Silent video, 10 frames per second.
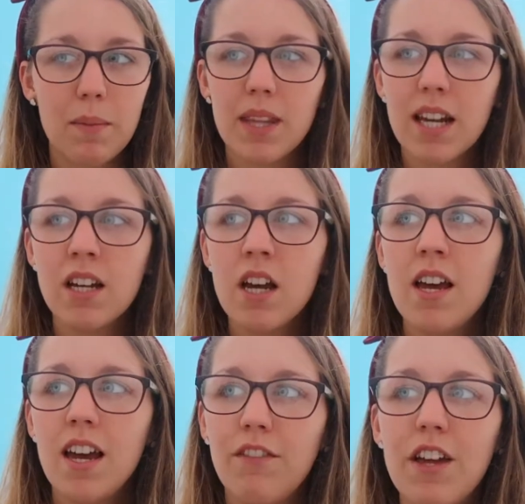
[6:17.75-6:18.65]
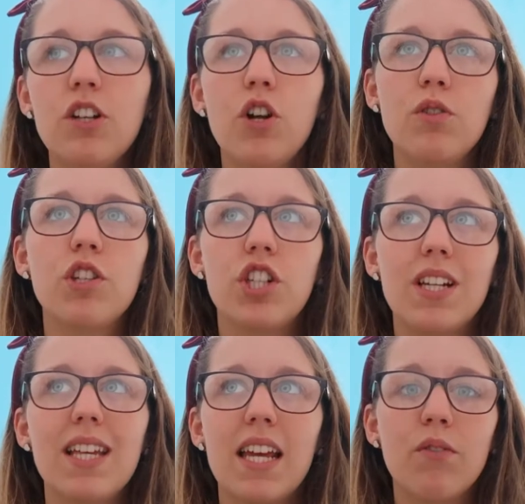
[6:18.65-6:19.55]
But then if they know that
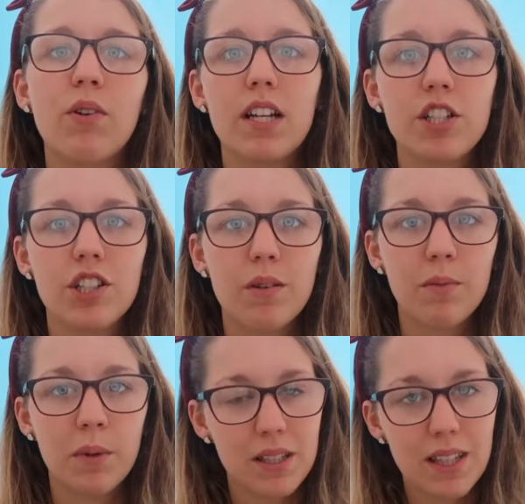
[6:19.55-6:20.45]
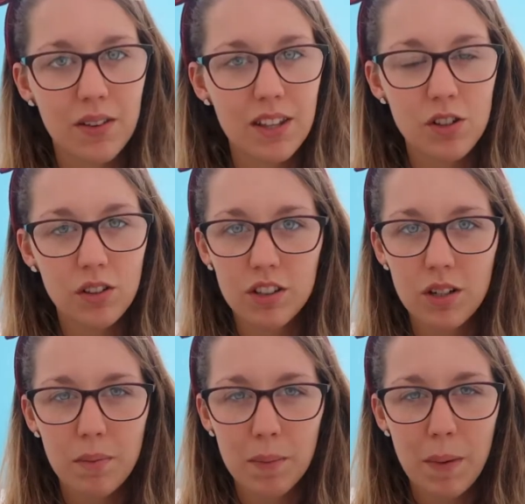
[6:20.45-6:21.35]
she is in a relationship with Marcel, that's
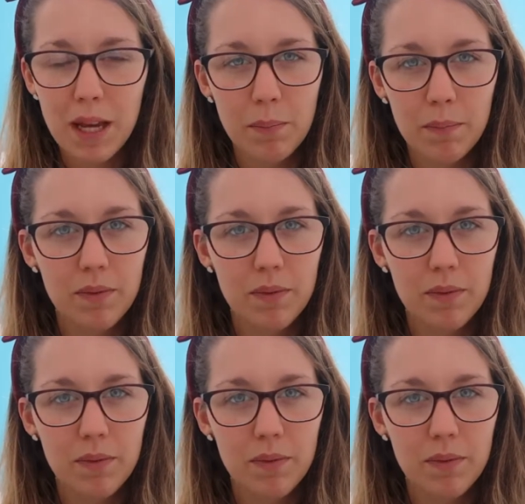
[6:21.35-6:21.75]
going to make